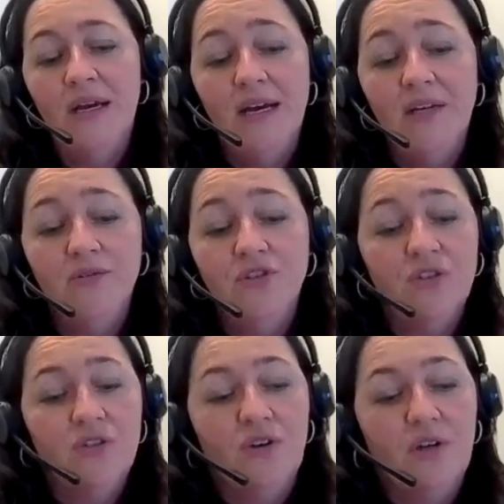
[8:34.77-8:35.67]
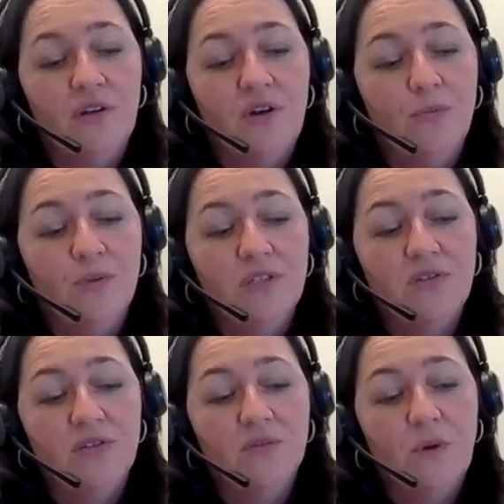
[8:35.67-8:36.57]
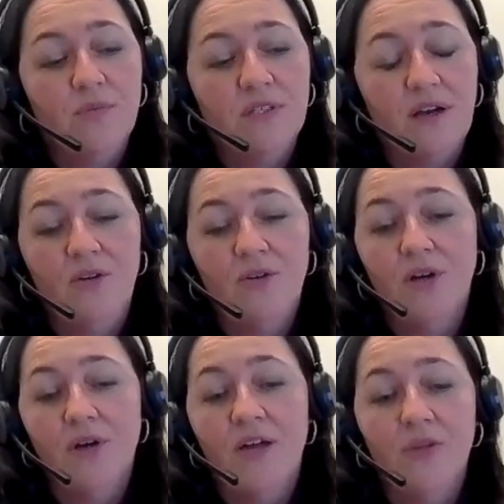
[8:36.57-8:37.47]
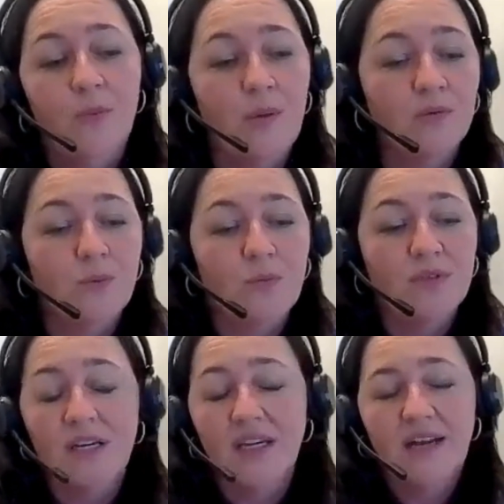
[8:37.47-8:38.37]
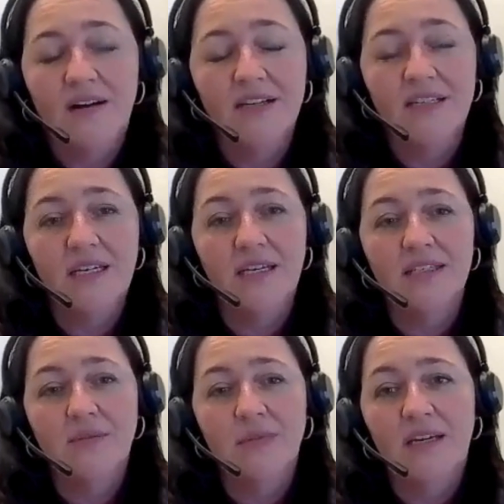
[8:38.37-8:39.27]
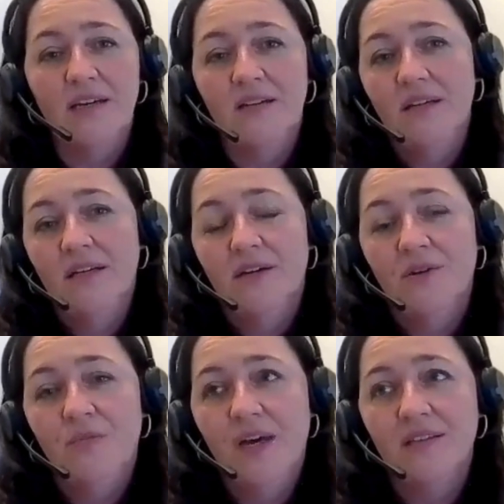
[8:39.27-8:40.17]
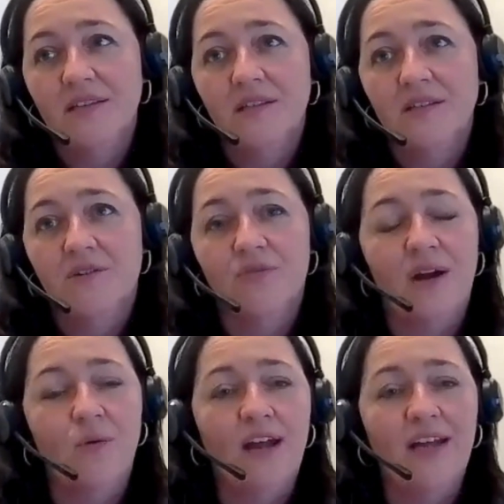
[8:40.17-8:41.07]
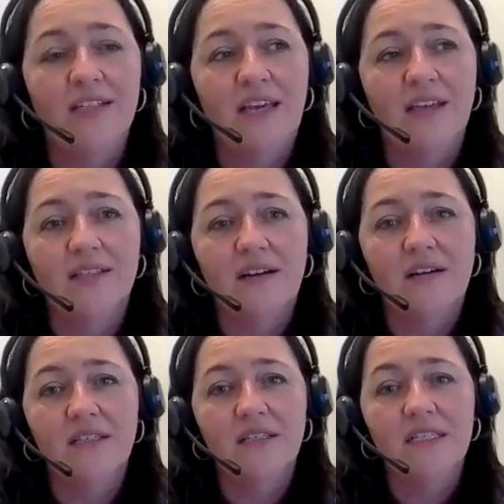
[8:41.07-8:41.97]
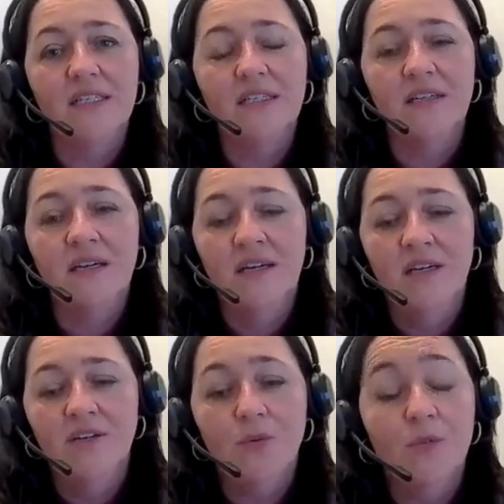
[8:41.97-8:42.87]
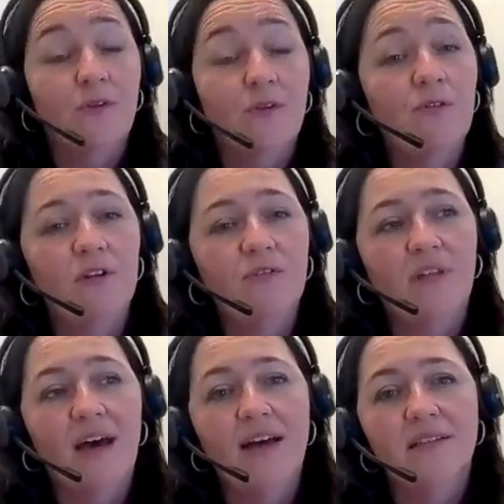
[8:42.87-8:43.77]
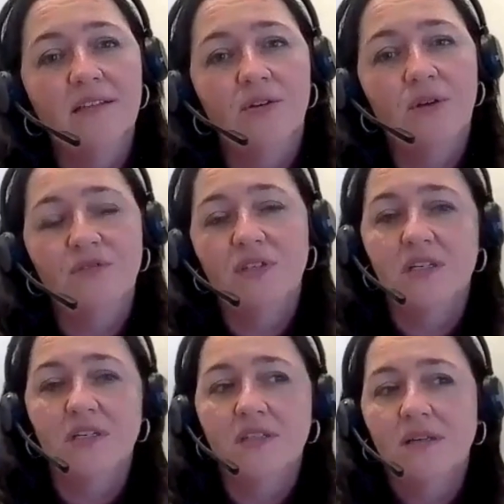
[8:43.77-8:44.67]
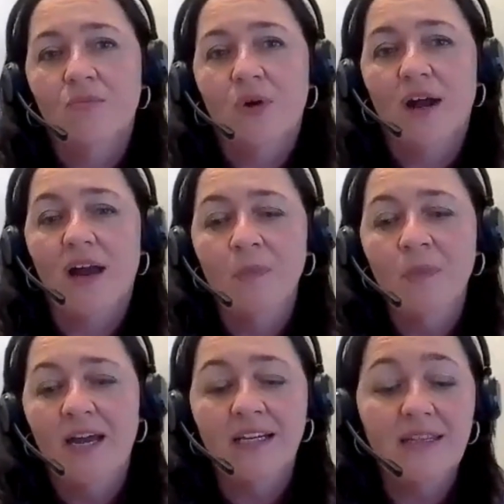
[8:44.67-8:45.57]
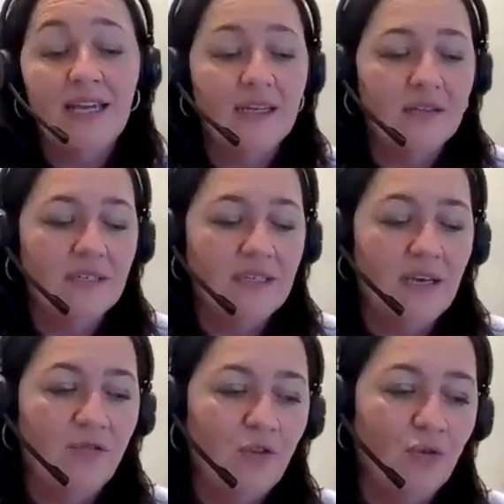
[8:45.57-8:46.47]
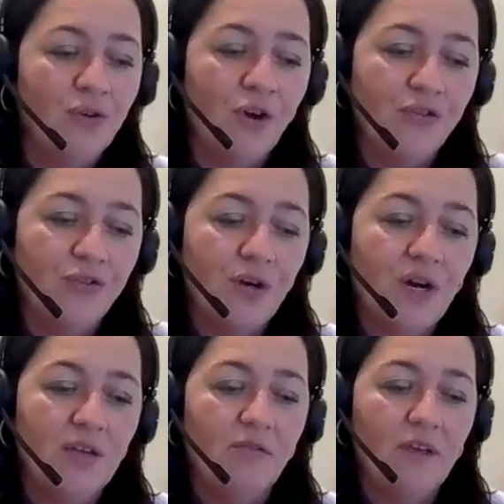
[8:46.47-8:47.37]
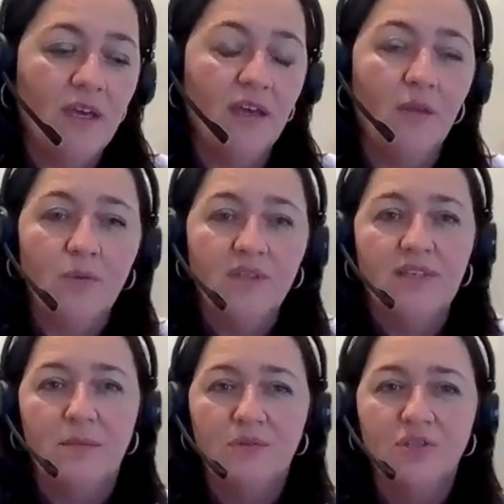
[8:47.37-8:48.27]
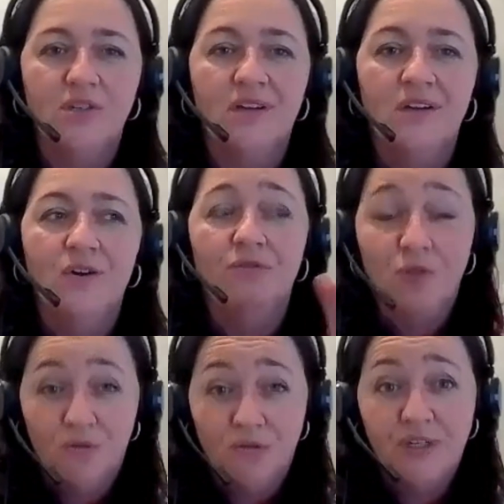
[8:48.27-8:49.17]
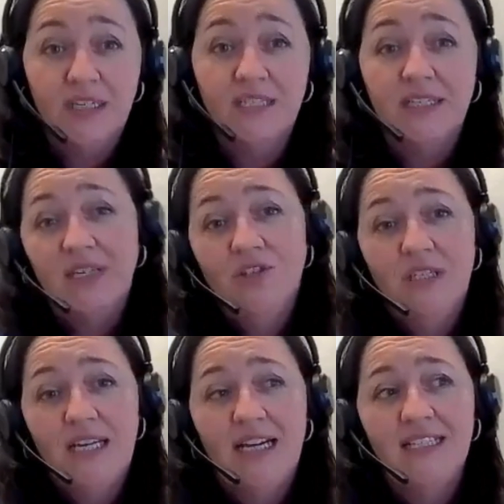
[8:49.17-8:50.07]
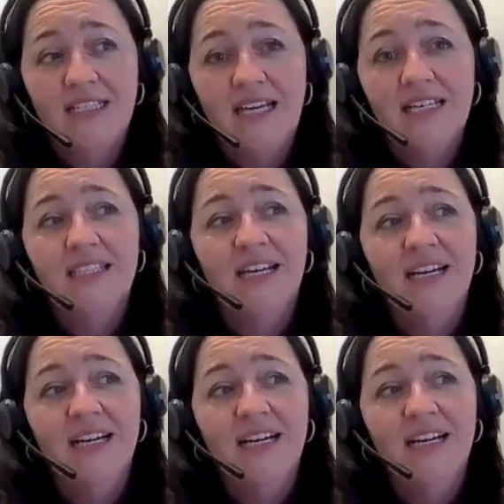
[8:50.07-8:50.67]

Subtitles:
And also just look at the competition's website, look at other people's website, get ideas. I mean, that's a great way to get started, and don't be fearful of that. So you have to start somewhere. And at the end of the day, if you're not driving the perception of your organization to candidates,